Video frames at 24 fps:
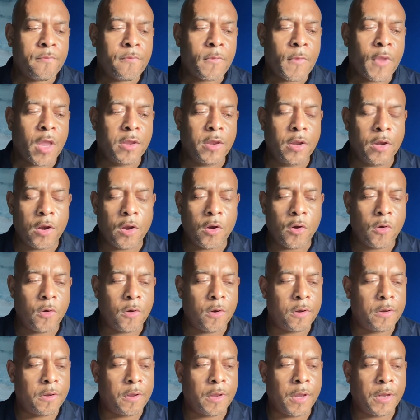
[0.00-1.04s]
you know,
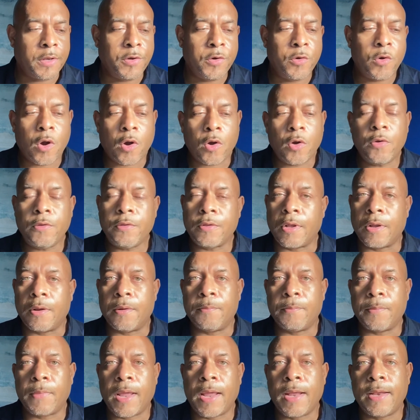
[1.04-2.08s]
and you hurt
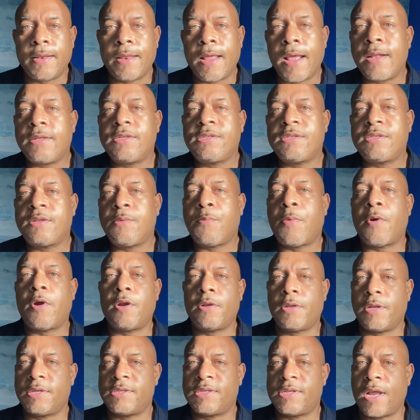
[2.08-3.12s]
them. And that's the part
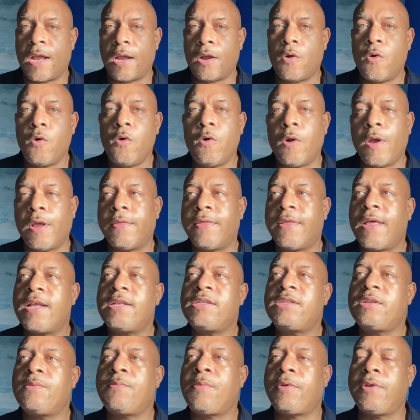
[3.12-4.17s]
that's not cool. And that's
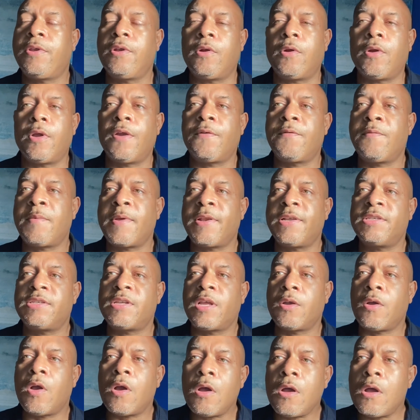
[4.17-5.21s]
the, you know, everybody's
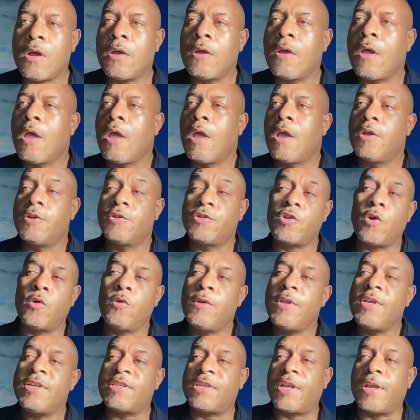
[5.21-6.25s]
like, oh, so
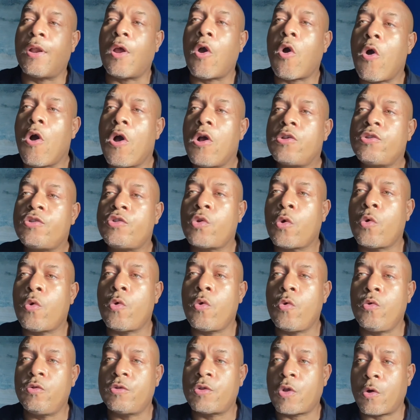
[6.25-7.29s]
listen, also
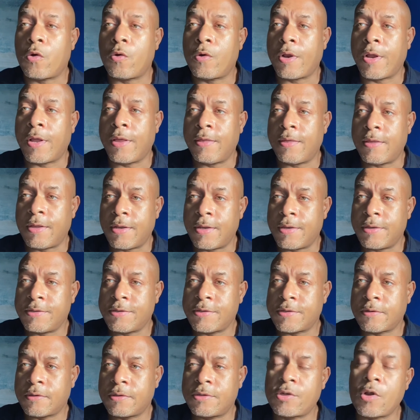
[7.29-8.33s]
who's hurt in
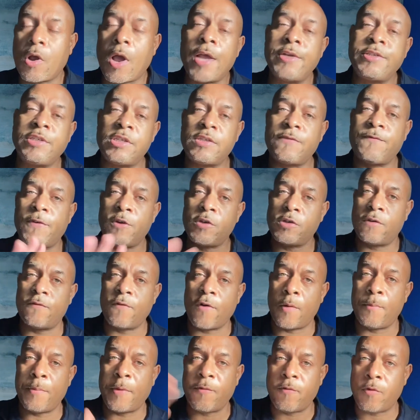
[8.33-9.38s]
this. So I just, first of
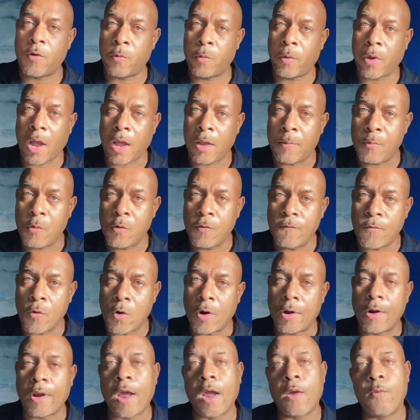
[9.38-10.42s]
all, before we, I move
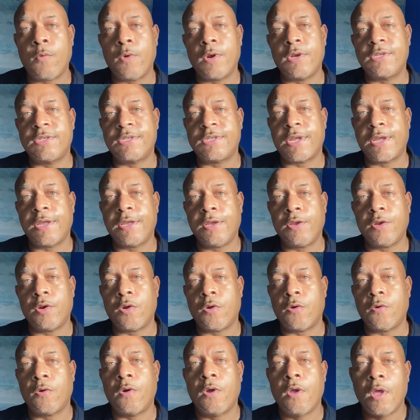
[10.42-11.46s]
on, I want to say, you
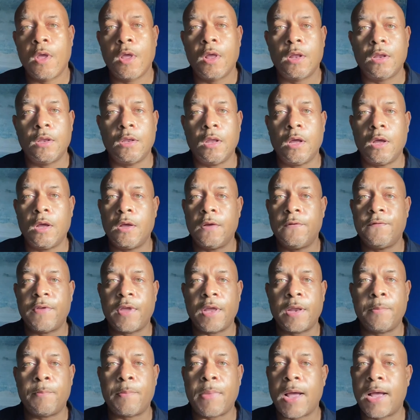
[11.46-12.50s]
know, love
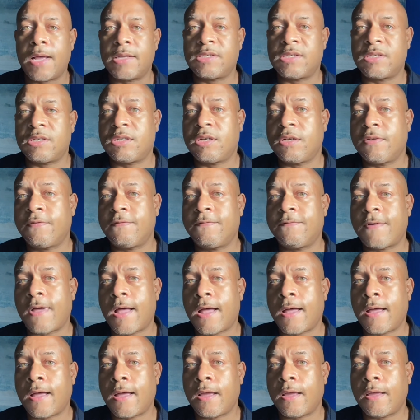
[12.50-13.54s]
and positive
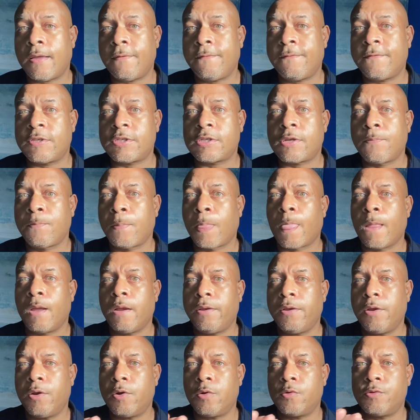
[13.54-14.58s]
vibes,
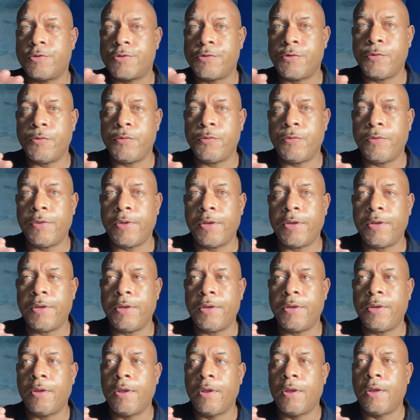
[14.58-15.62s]
you know, to
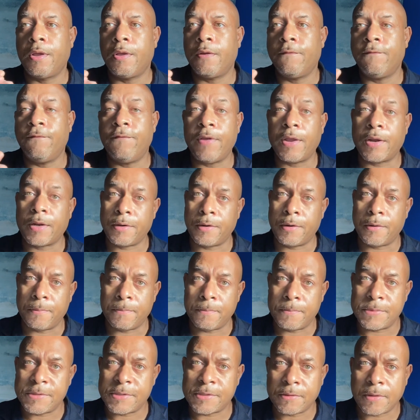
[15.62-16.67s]
the
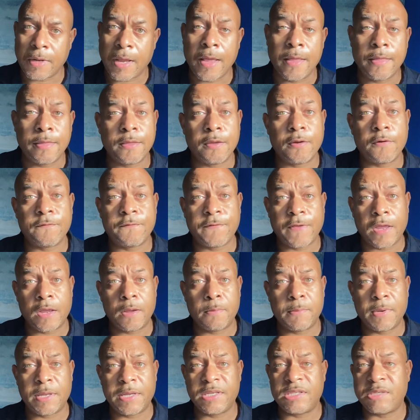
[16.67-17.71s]
victims and their
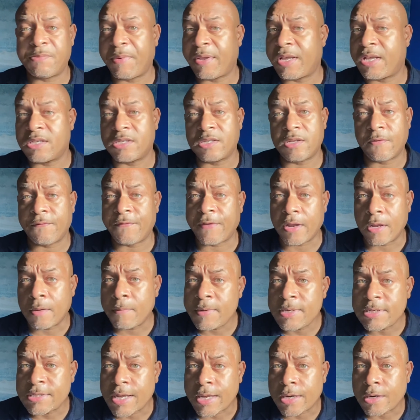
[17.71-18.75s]
families because their
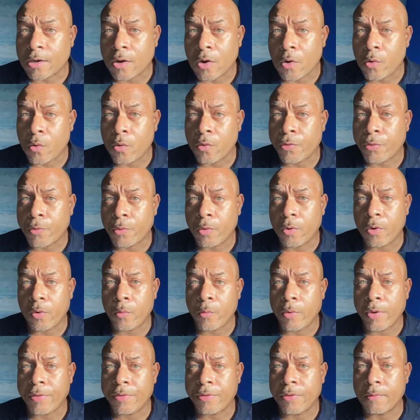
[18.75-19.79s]
families had to go through it
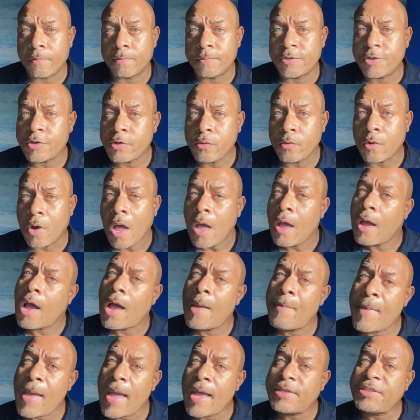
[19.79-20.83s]
with them too.
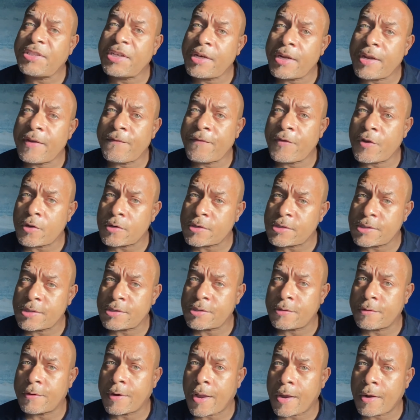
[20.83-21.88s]
Imagine if your
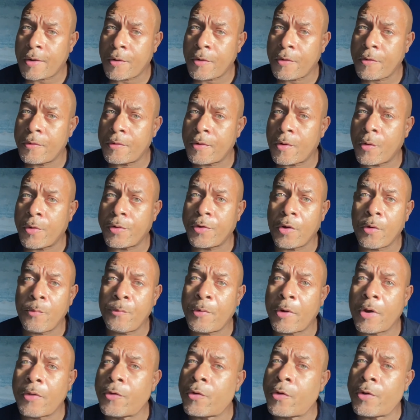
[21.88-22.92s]
sister got hurt or your
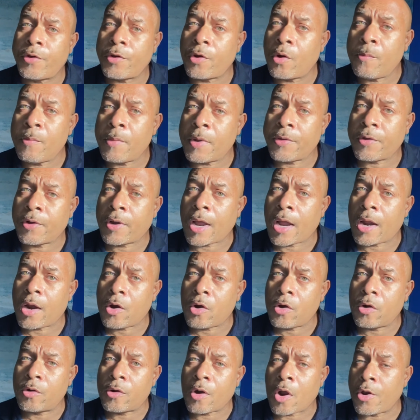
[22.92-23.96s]
brother or your mother got
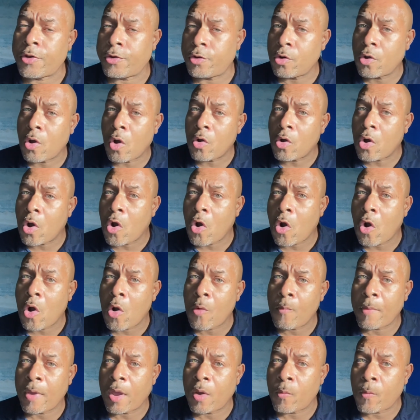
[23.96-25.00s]
hurt. Are you going to go
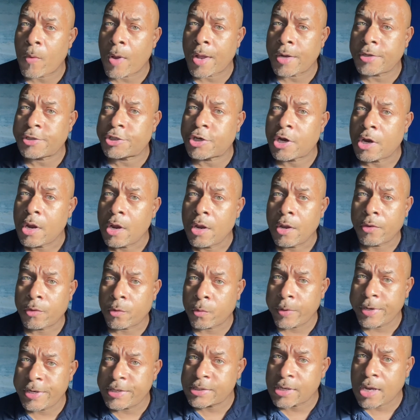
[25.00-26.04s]
home and watch
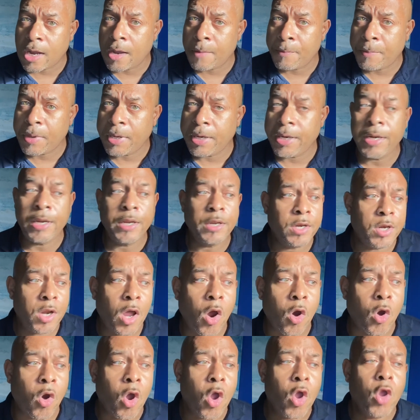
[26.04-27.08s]
Three's Company?
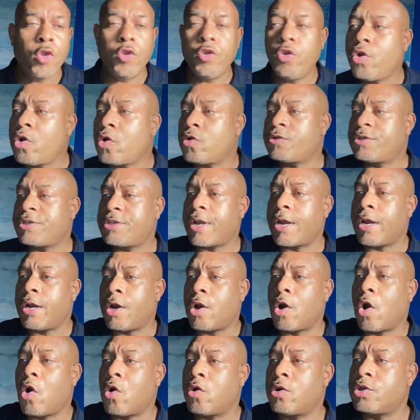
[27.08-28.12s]
No. You're going to stay
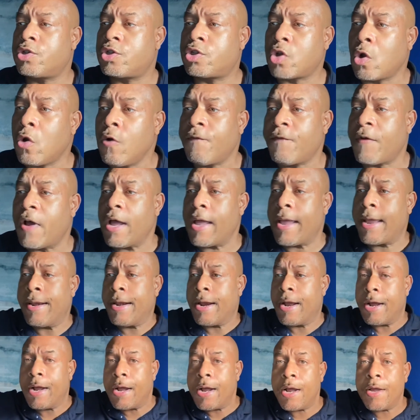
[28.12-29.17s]
there on the sofa and
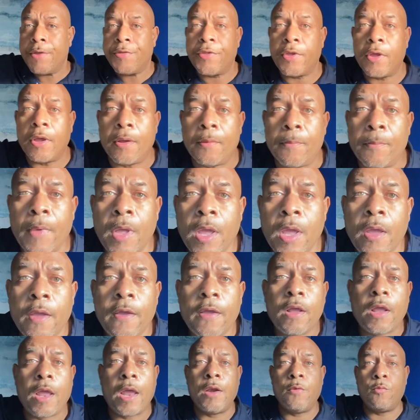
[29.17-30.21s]
hug them
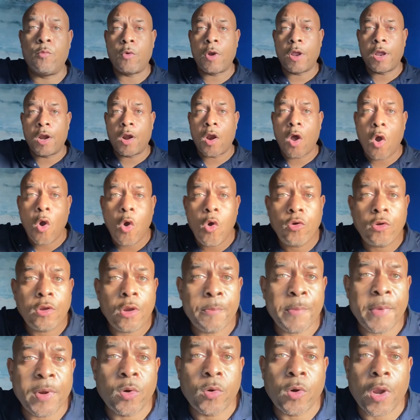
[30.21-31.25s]
and and hold
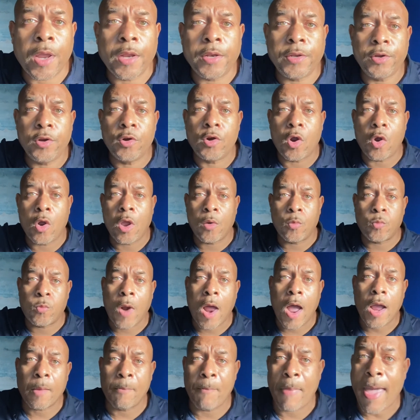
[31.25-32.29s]
them and, and you know and
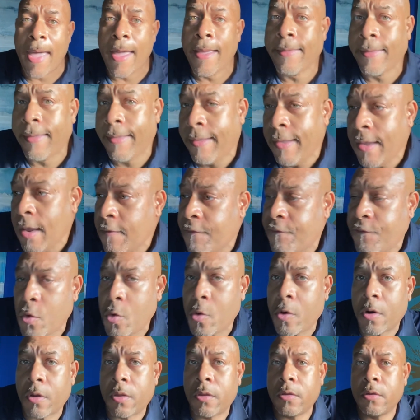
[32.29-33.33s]
rock back and
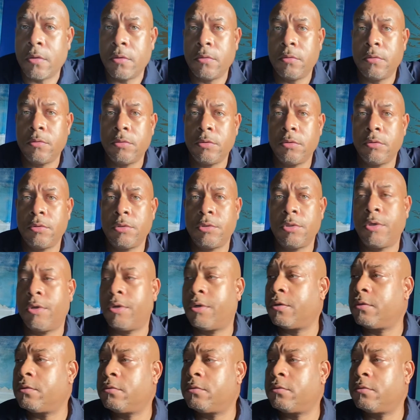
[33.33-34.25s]
forth. Shit.